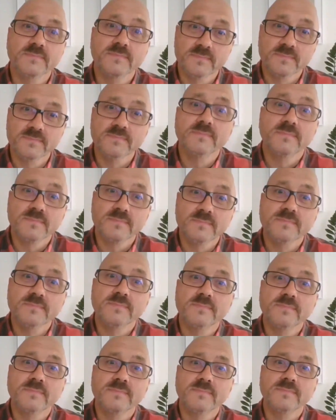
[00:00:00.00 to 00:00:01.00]

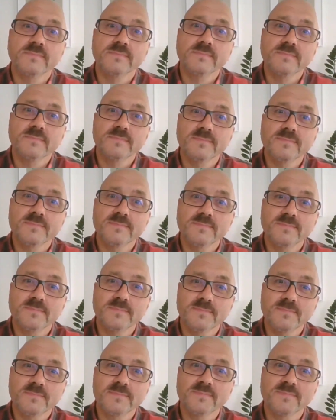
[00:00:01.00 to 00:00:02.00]

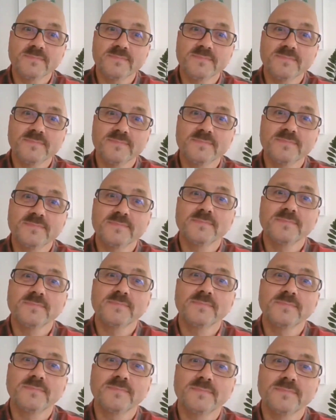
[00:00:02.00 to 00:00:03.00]

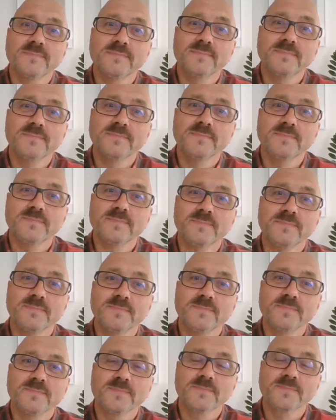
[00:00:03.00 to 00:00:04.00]

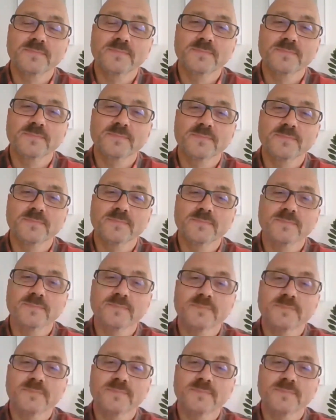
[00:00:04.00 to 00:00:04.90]
This person isn't speaking.